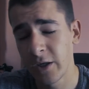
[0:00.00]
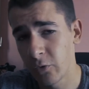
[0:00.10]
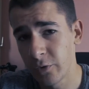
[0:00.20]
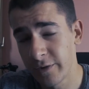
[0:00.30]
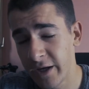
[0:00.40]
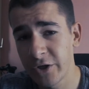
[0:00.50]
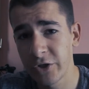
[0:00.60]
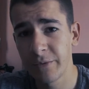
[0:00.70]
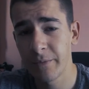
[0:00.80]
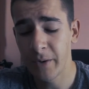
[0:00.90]
on
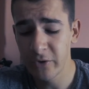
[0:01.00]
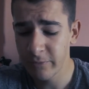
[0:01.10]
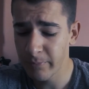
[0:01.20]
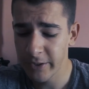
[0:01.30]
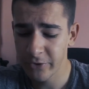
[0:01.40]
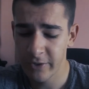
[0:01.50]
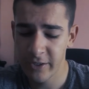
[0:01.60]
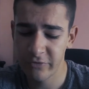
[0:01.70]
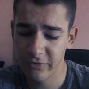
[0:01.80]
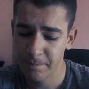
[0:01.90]
their mountain bike
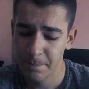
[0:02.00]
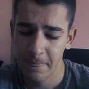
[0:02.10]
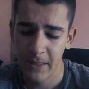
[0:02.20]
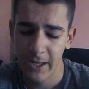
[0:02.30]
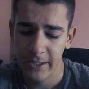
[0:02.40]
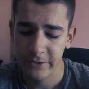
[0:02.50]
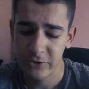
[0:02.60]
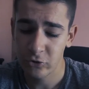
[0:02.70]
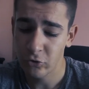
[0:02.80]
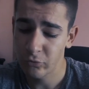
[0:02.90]
race.
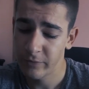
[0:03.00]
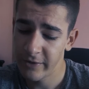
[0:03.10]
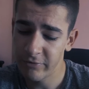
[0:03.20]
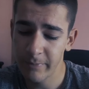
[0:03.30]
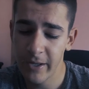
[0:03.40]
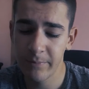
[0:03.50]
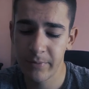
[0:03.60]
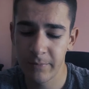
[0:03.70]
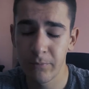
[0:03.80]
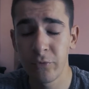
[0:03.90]
So they will
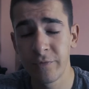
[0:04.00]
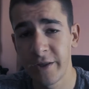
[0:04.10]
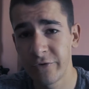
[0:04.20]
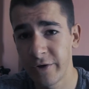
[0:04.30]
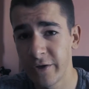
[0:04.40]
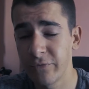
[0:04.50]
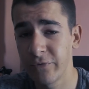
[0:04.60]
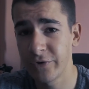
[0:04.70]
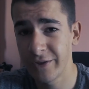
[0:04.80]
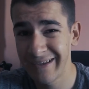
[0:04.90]
maybe move that race
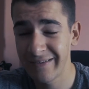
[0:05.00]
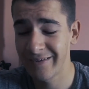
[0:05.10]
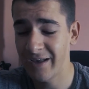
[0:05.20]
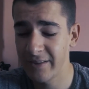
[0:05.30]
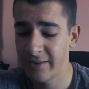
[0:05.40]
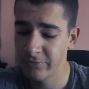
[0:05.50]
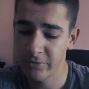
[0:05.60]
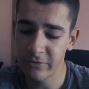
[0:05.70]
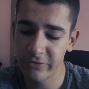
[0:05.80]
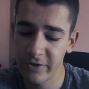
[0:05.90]
for this Sunday, we
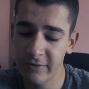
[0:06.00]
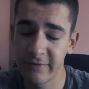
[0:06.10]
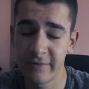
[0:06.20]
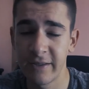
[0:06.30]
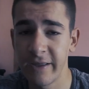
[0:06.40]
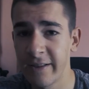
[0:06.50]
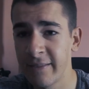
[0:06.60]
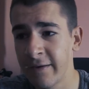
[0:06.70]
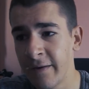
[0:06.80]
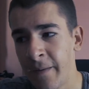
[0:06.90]
will still see that.
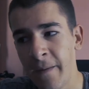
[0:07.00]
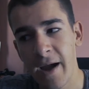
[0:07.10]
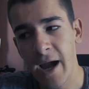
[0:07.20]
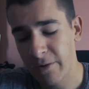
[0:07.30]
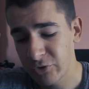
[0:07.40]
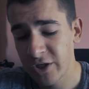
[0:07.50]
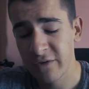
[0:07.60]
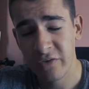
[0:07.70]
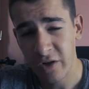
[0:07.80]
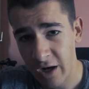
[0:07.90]
I would
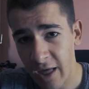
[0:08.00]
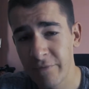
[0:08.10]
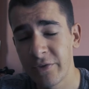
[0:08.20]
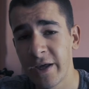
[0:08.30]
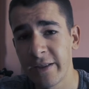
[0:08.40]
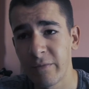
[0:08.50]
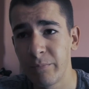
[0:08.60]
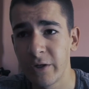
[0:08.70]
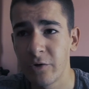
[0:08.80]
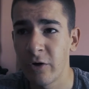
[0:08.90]
just love that,
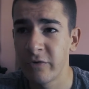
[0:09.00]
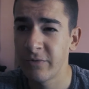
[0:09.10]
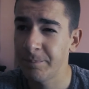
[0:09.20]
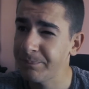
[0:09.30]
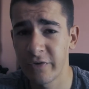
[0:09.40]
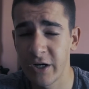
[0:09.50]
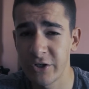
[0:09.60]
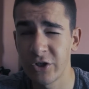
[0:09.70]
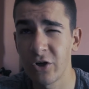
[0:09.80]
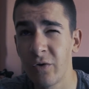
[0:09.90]
because
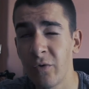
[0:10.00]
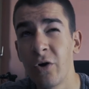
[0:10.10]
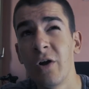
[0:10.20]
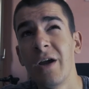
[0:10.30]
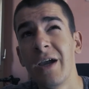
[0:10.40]
Stražilovo